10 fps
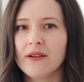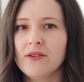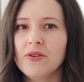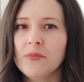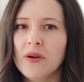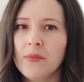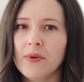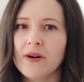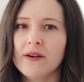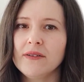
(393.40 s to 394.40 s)

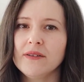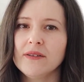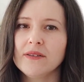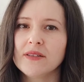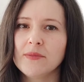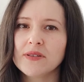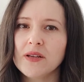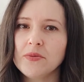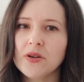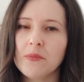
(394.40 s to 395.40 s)
Remember,
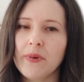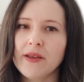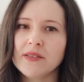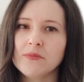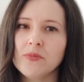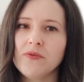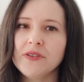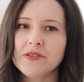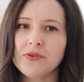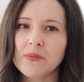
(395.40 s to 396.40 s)
subscription-based movie
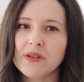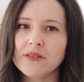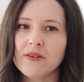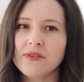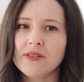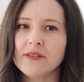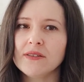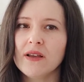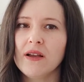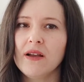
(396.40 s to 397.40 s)
streaming services
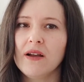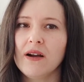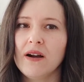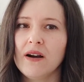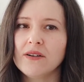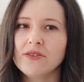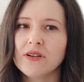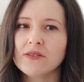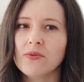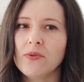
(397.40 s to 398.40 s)
are
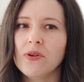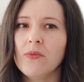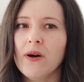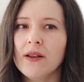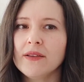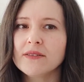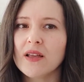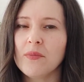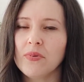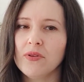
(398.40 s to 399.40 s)
just only one
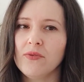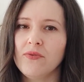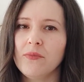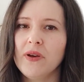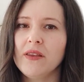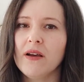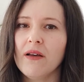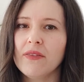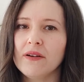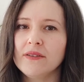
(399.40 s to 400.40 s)
example of many
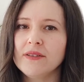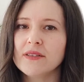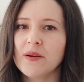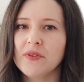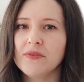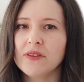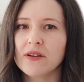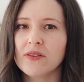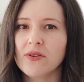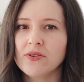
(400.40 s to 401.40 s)
other disruptive
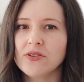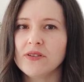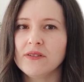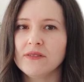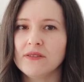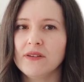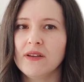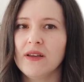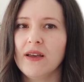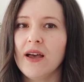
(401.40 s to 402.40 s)
technology
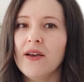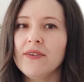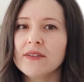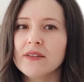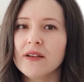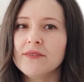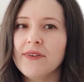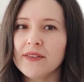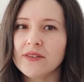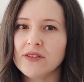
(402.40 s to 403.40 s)
having the
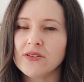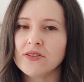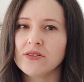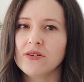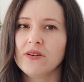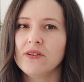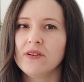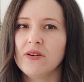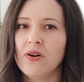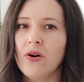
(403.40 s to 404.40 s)
advantage
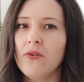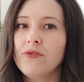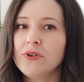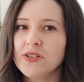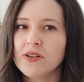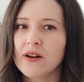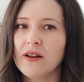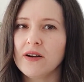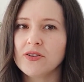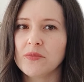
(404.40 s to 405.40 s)
of reaching a
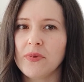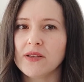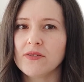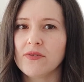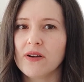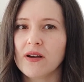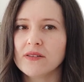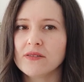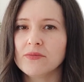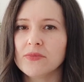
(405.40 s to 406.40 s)
larger mass of
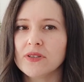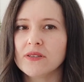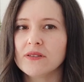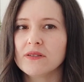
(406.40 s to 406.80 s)
consumers